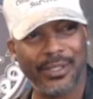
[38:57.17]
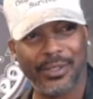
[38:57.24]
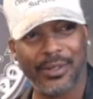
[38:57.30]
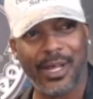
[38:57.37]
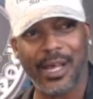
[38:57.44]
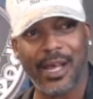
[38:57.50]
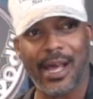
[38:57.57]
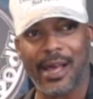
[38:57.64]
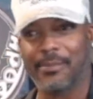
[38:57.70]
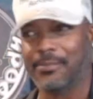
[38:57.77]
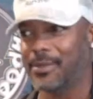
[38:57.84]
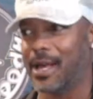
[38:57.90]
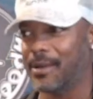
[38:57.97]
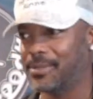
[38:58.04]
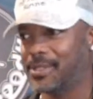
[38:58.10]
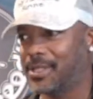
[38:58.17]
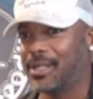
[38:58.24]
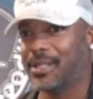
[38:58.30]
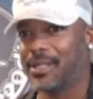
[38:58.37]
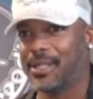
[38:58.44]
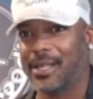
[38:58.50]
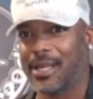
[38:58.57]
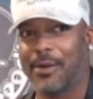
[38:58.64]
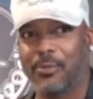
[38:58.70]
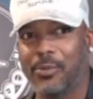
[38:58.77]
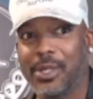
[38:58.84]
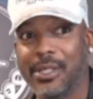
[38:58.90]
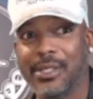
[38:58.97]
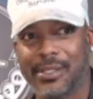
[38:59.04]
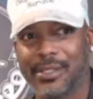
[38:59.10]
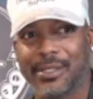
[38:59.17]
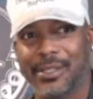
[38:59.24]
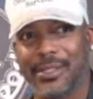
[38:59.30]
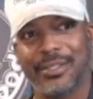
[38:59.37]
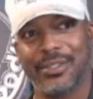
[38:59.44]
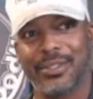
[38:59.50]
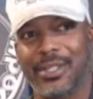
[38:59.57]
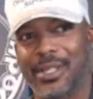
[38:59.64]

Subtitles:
So I'm sitting there, I'm witnessing this shit.